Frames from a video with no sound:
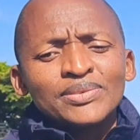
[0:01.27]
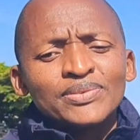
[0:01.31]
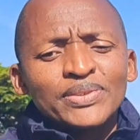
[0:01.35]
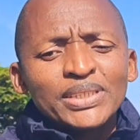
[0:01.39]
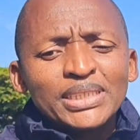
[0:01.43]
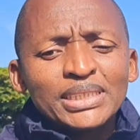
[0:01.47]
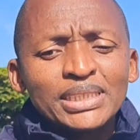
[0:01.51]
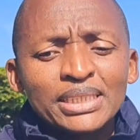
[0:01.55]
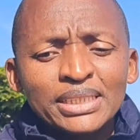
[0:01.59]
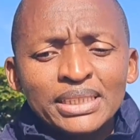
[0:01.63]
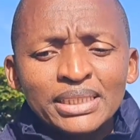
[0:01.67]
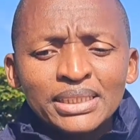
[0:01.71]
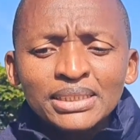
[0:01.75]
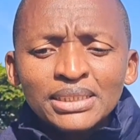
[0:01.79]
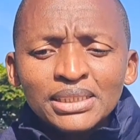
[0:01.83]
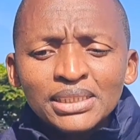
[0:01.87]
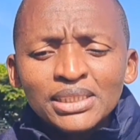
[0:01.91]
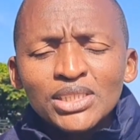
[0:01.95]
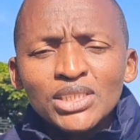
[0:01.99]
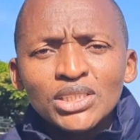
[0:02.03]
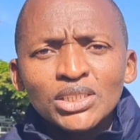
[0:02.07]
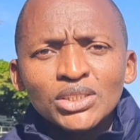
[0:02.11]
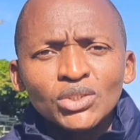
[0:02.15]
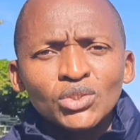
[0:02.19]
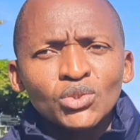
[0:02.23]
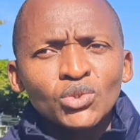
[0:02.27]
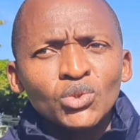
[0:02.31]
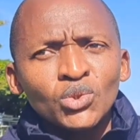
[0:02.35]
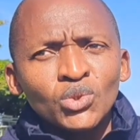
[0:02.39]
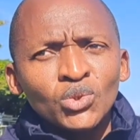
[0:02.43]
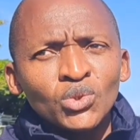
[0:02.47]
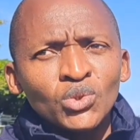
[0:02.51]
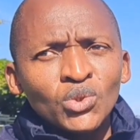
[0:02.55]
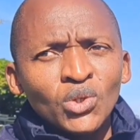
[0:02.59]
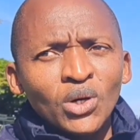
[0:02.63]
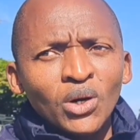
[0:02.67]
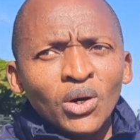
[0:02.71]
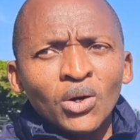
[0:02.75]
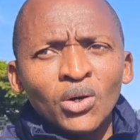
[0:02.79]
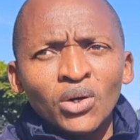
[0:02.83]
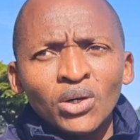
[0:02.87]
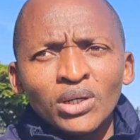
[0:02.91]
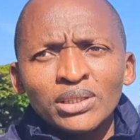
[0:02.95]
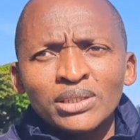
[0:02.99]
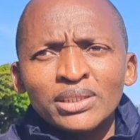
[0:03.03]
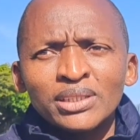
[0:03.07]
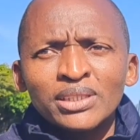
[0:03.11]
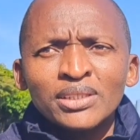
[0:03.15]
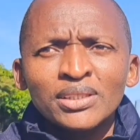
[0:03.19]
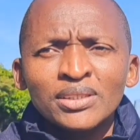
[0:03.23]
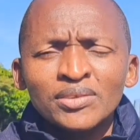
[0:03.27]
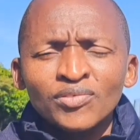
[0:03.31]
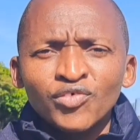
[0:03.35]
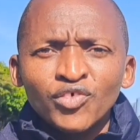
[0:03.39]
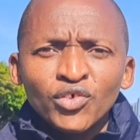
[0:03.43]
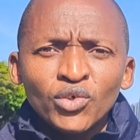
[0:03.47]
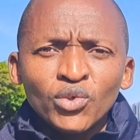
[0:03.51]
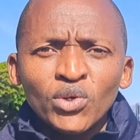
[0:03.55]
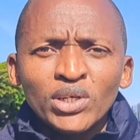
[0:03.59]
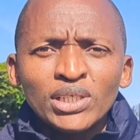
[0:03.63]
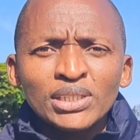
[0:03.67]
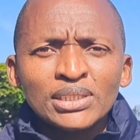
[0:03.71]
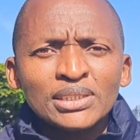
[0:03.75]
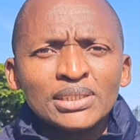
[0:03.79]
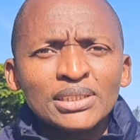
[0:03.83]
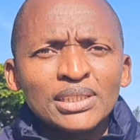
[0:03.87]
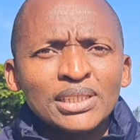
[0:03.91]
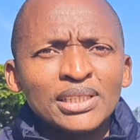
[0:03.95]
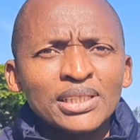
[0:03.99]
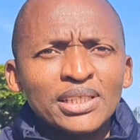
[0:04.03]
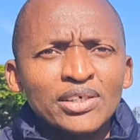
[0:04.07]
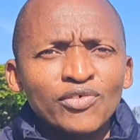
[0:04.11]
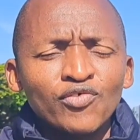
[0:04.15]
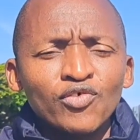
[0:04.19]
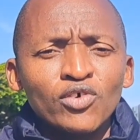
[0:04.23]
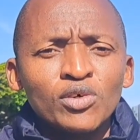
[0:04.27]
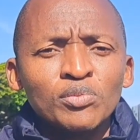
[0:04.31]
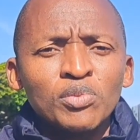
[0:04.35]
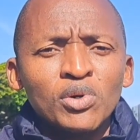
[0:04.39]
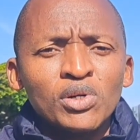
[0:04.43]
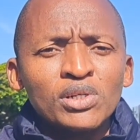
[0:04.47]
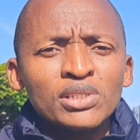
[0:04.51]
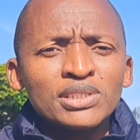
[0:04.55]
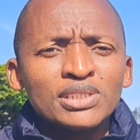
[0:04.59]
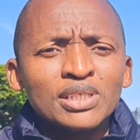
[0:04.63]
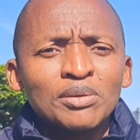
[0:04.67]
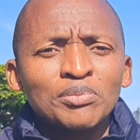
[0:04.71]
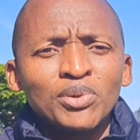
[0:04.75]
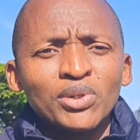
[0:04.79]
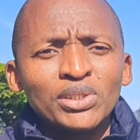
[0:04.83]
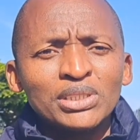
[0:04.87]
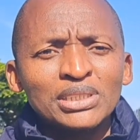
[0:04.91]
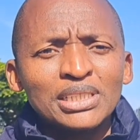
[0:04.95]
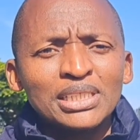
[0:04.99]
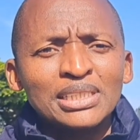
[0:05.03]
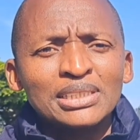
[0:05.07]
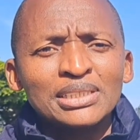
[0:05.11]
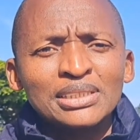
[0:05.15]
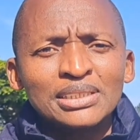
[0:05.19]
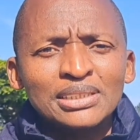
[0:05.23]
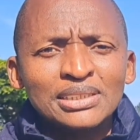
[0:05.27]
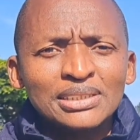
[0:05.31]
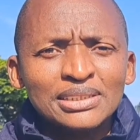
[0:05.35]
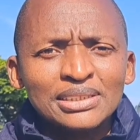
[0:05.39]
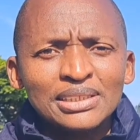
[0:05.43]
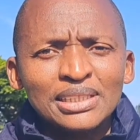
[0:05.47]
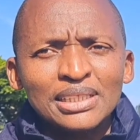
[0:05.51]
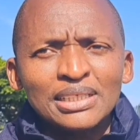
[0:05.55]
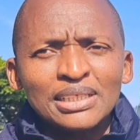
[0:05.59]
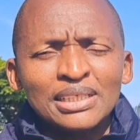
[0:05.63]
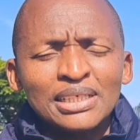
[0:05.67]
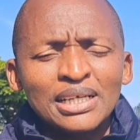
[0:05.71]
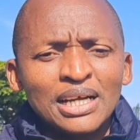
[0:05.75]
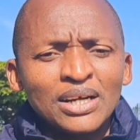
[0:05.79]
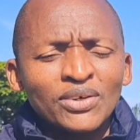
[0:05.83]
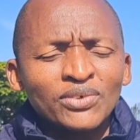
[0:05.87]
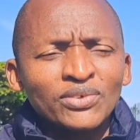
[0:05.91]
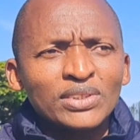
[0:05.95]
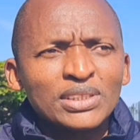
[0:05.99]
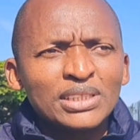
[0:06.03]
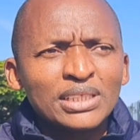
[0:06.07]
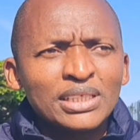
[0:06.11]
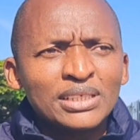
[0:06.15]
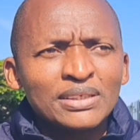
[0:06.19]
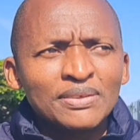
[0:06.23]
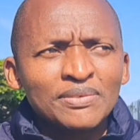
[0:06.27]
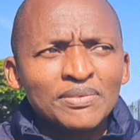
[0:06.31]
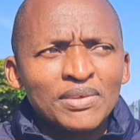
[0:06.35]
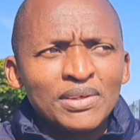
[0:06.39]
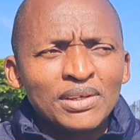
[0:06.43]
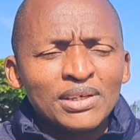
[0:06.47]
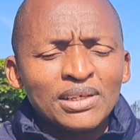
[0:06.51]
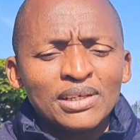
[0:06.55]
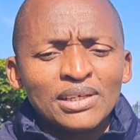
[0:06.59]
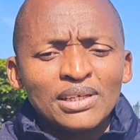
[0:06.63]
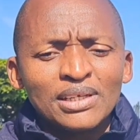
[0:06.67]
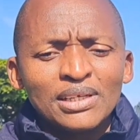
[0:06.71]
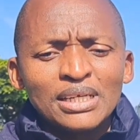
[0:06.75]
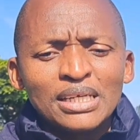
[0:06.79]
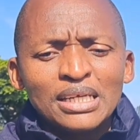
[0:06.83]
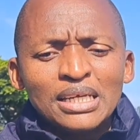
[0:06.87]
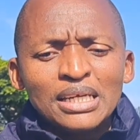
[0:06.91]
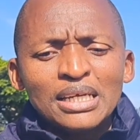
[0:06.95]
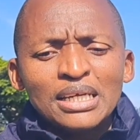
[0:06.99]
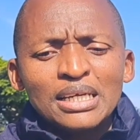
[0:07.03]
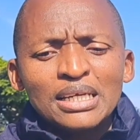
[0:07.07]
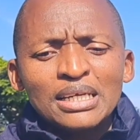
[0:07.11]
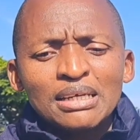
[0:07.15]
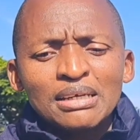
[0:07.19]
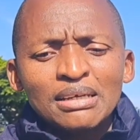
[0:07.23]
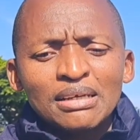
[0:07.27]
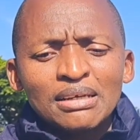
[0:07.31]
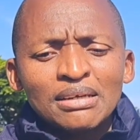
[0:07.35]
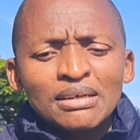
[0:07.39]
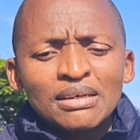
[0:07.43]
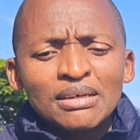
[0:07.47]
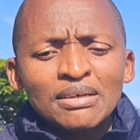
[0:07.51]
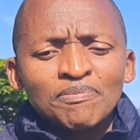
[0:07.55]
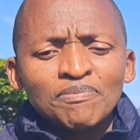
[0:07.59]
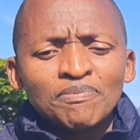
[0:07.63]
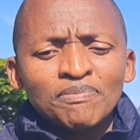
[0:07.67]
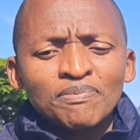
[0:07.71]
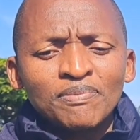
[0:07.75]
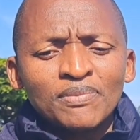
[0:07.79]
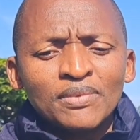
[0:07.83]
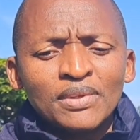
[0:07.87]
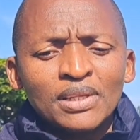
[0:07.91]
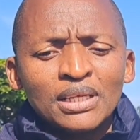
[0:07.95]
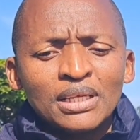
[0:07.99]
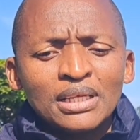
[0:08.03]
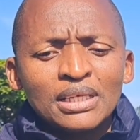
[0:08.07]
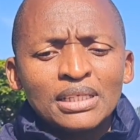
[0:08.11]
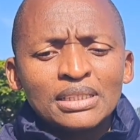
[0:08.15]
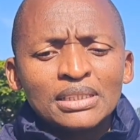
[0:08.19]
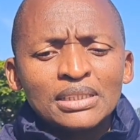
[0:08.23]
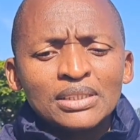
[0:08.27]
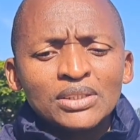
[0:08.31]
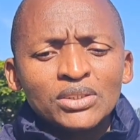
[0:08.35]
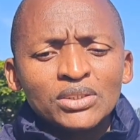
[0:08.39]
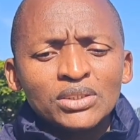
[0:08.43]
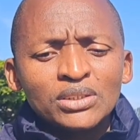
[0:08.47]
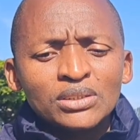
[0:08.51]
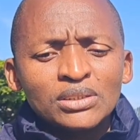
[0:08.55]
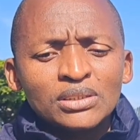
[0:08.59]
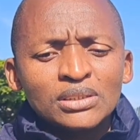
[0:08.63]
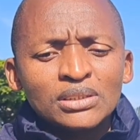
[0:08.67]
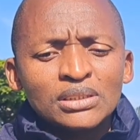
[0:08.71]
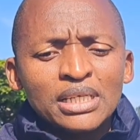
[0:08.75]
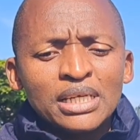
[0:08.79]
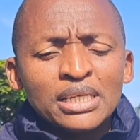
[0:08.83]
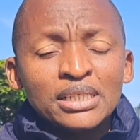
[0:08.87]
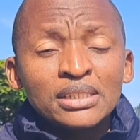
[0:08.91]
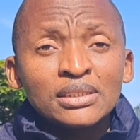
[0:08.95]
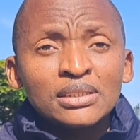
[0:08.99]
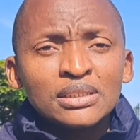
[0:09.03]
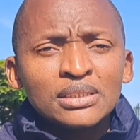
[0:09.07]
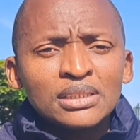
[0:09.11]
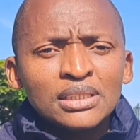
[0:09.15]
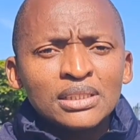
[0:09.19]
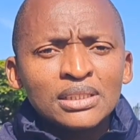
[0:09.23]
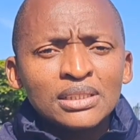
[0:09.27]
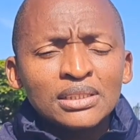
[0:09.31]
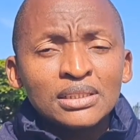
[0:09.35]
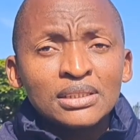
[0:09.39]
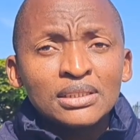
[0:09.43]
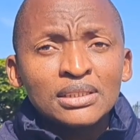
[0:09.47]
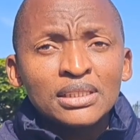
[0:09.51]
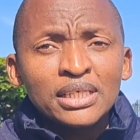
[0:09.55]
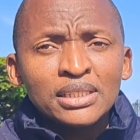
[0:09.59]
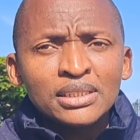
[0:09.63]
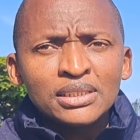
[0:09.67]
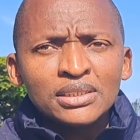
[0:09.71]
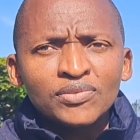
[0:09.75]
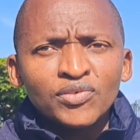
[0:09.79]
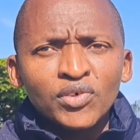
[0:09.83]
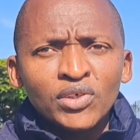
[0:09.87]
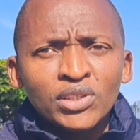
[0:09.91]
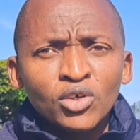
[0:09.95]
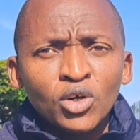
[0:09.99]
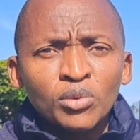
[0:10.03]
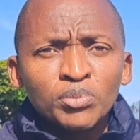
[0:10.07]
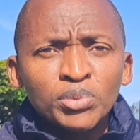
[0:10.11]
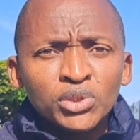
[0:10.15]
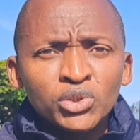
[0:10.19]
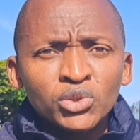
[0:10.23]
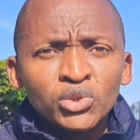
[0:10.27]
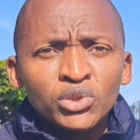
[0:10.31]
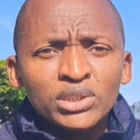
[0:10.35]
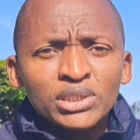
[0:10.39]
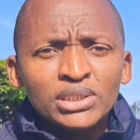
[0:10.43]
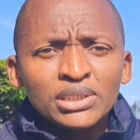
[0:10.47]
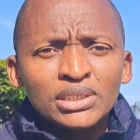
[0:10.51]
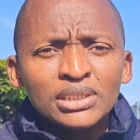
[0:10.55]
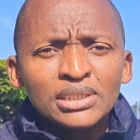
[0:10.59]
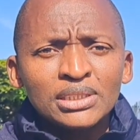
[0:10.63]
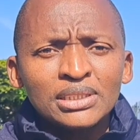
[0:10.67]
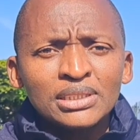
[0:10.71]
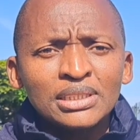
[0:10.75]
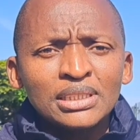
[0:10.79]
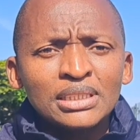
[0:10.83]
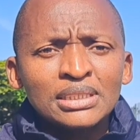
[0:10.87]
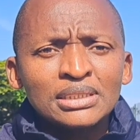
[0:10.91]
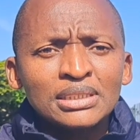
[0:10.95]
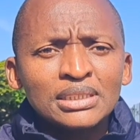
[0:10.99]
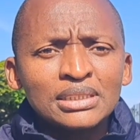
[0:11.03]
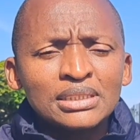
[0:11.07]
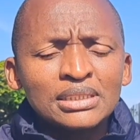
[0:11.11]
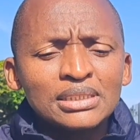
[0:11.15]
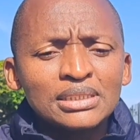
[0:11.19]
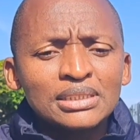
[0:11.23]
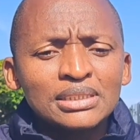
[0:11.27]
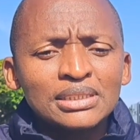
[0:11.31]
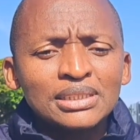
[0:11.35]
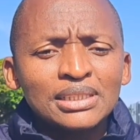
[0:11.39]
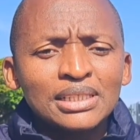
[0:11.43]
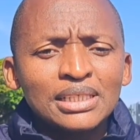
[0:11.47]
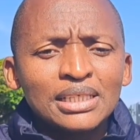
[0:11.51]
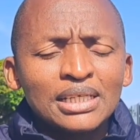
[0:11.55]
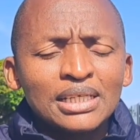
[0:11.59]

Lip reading: Firstly, greetings to all the viewers and the football supporters out there. Um, and thanks for the opportunity, Idris.